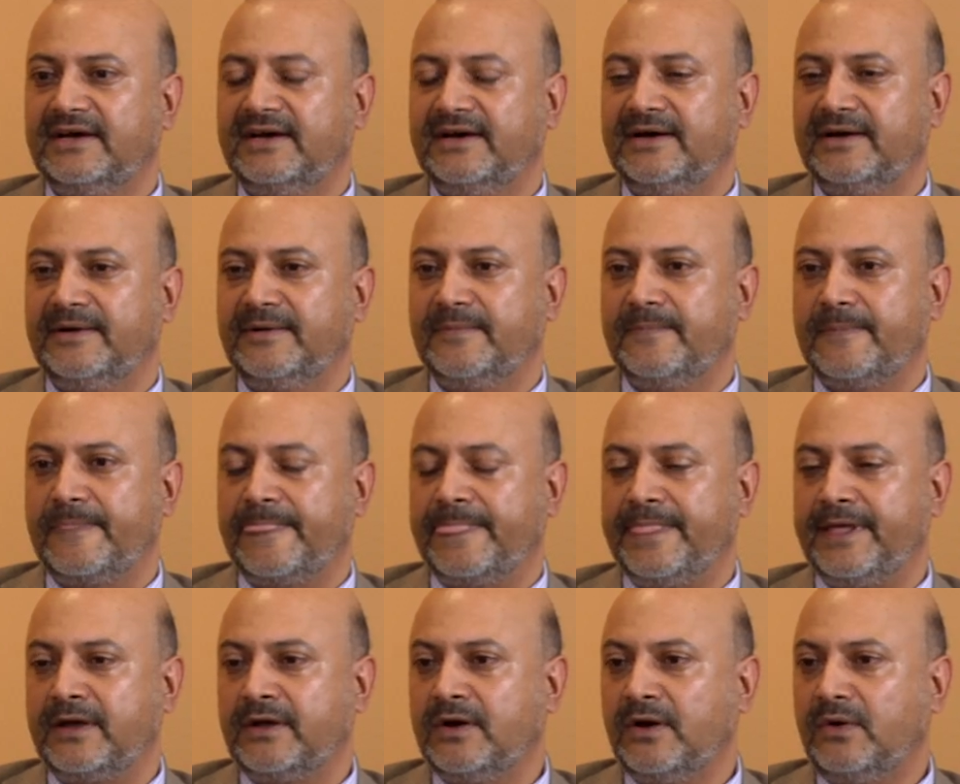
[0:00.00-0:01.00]
um,
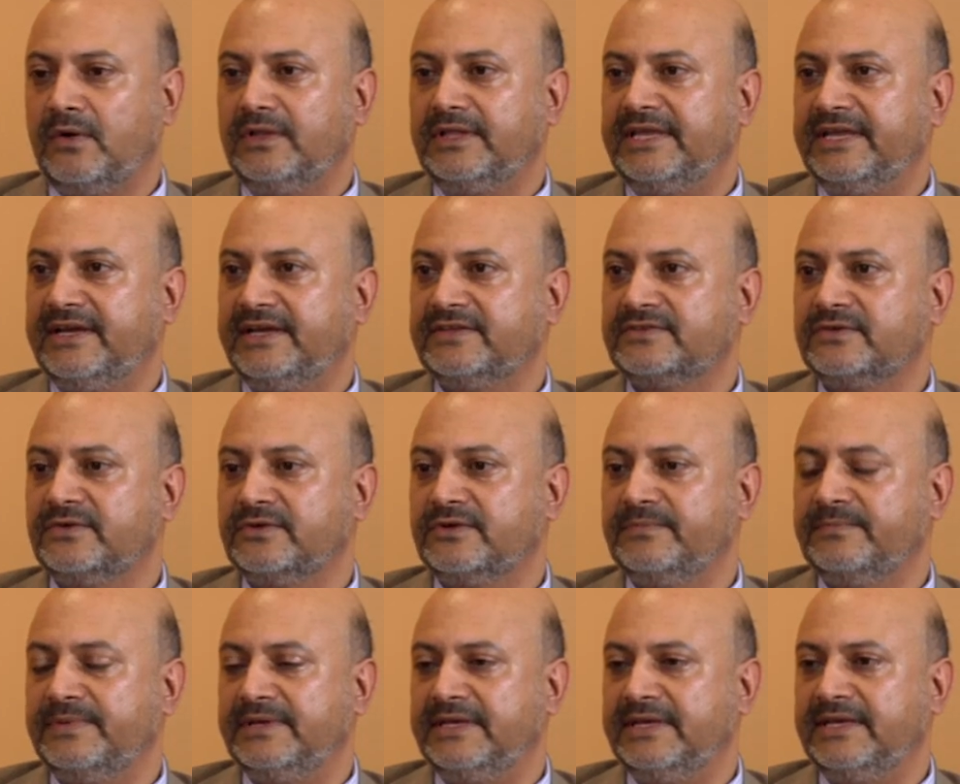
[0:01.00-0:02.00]
the goal here is going
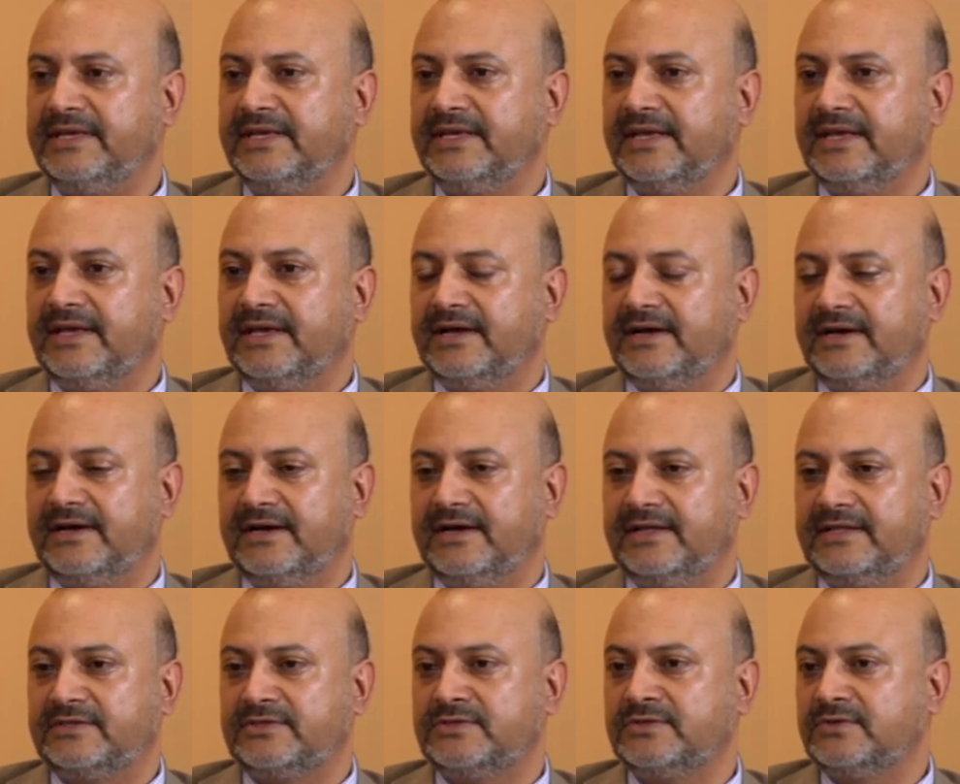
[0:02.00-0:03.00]
to be
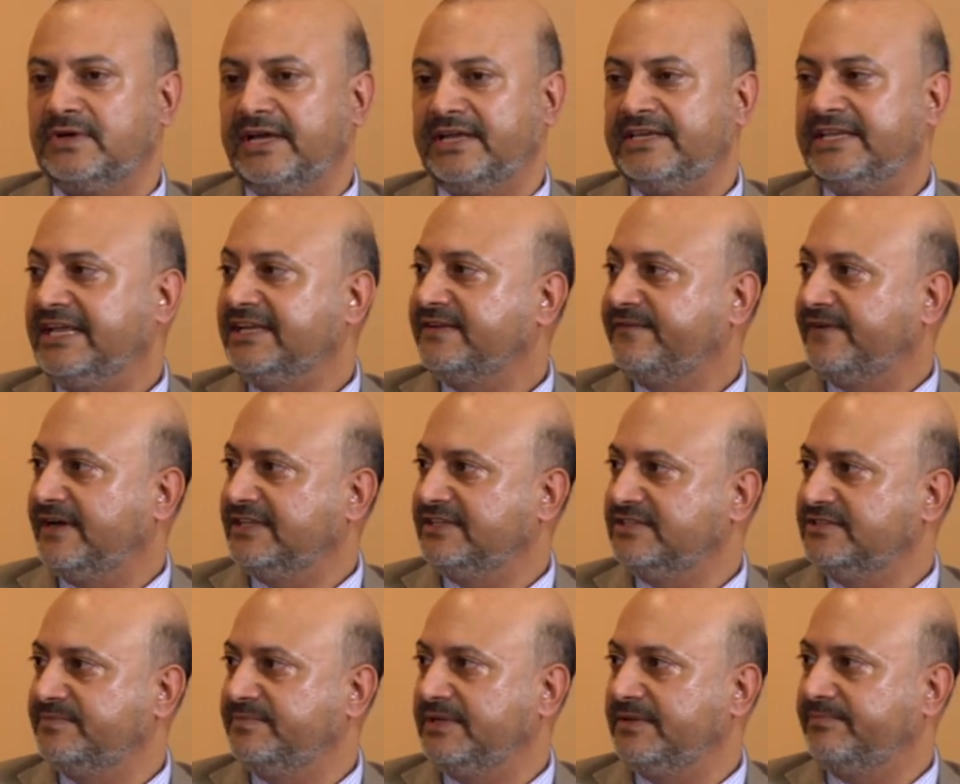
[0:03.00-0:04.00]
uh, to identify
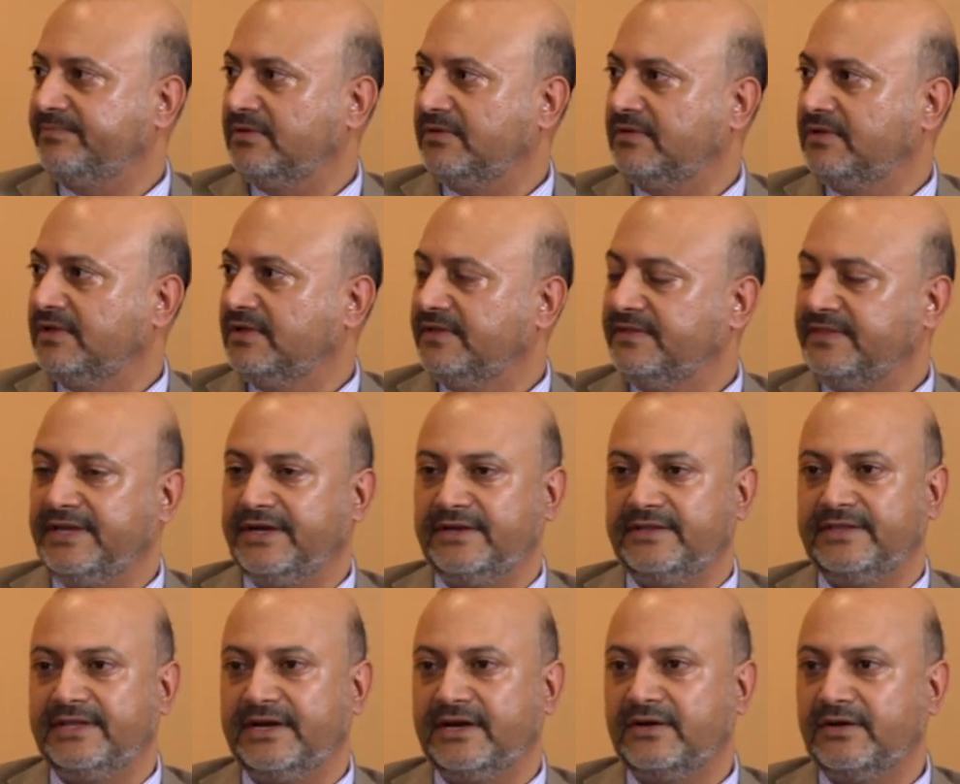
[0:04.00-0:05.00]
these people. Mm -hmm. They're,
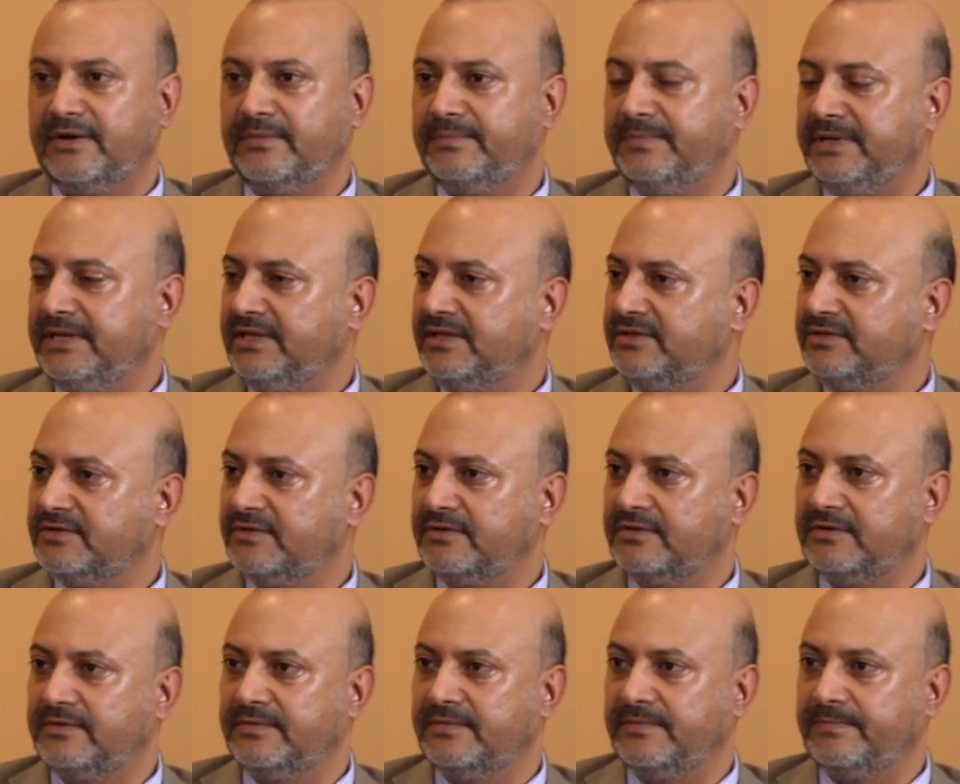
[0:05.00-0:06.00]
they're going to be
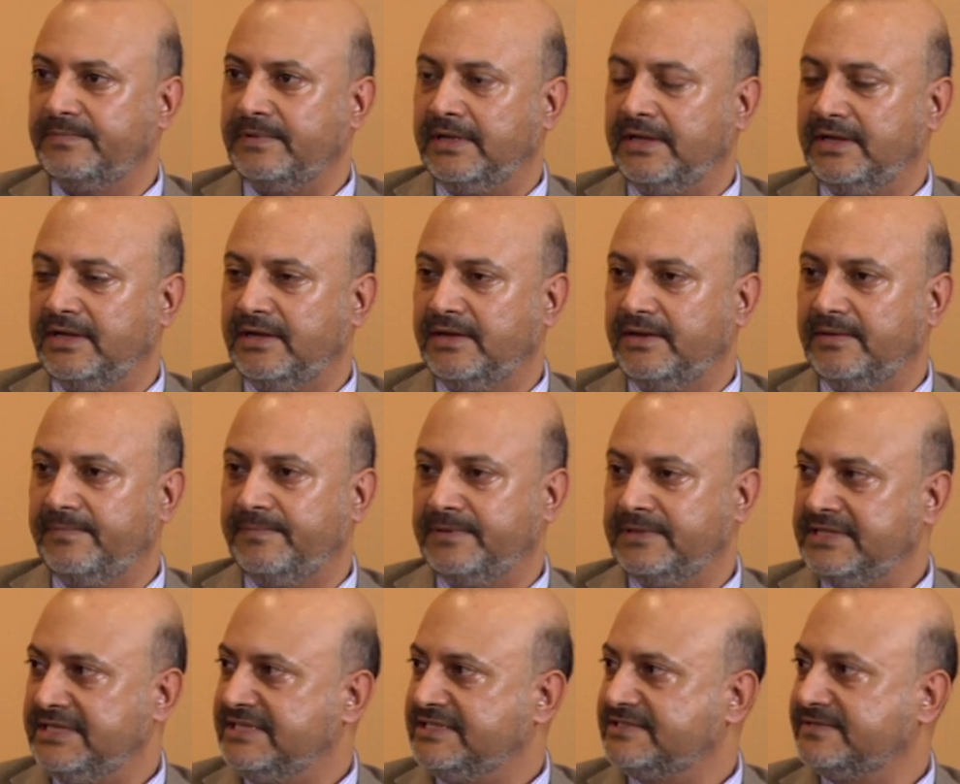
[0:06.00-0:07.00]
your uh,
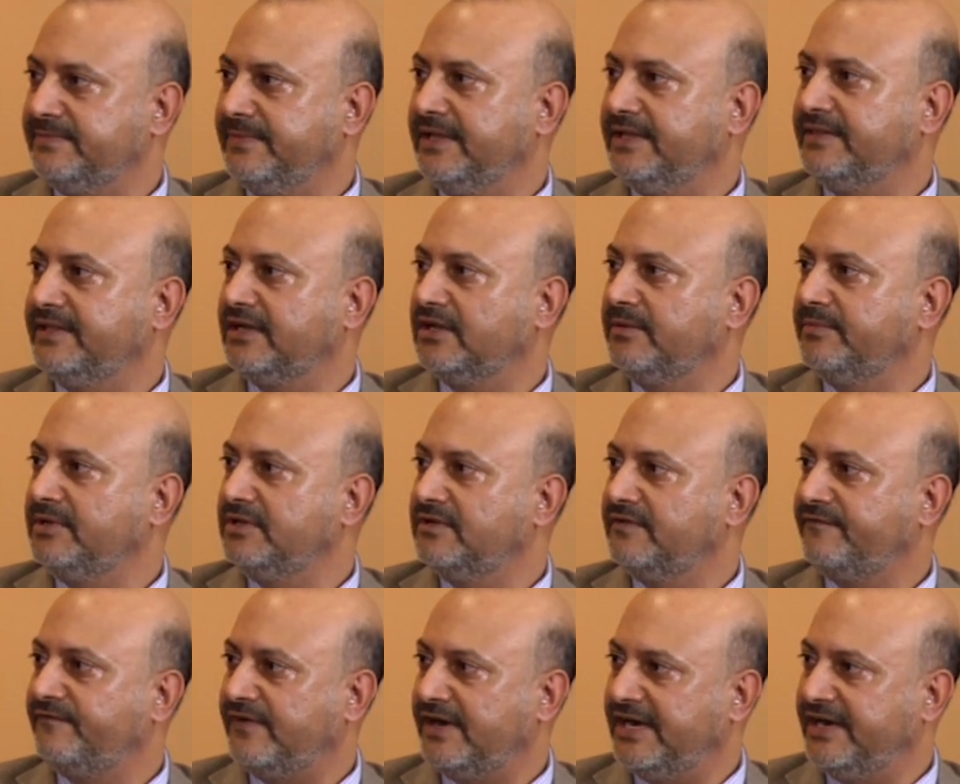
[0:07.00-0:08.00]
policemen, they're going to be
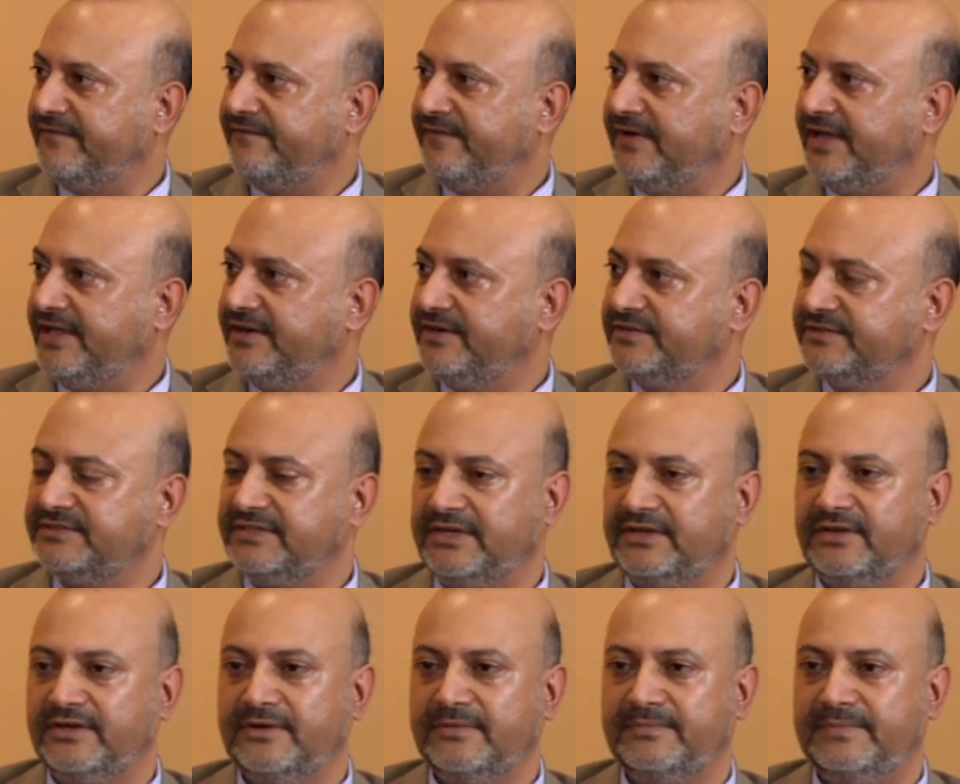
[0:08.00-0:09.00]
your firefighters, mm -hmm. they're mm-hmm.
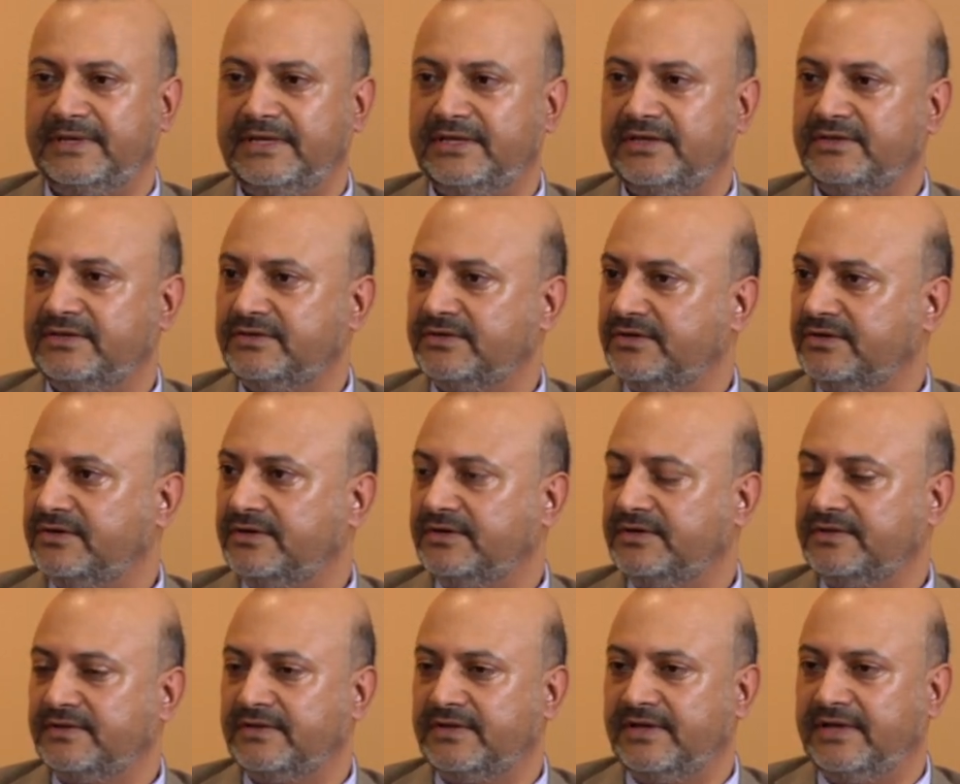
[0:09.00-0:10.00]
going to be your
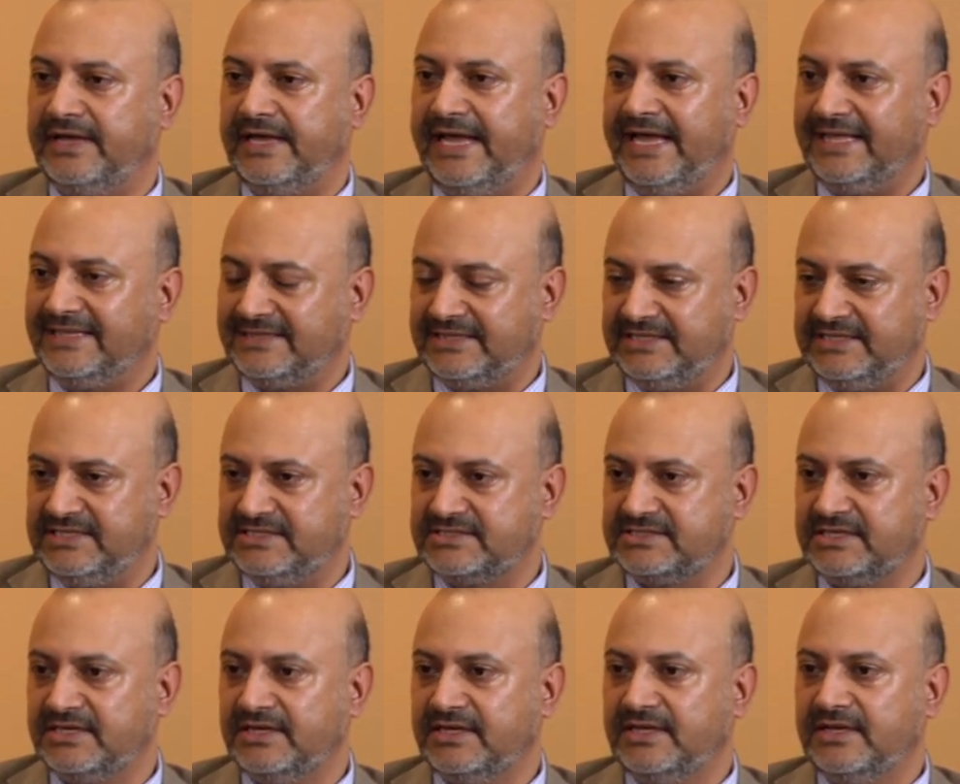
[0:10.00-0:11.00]
uh, athletes.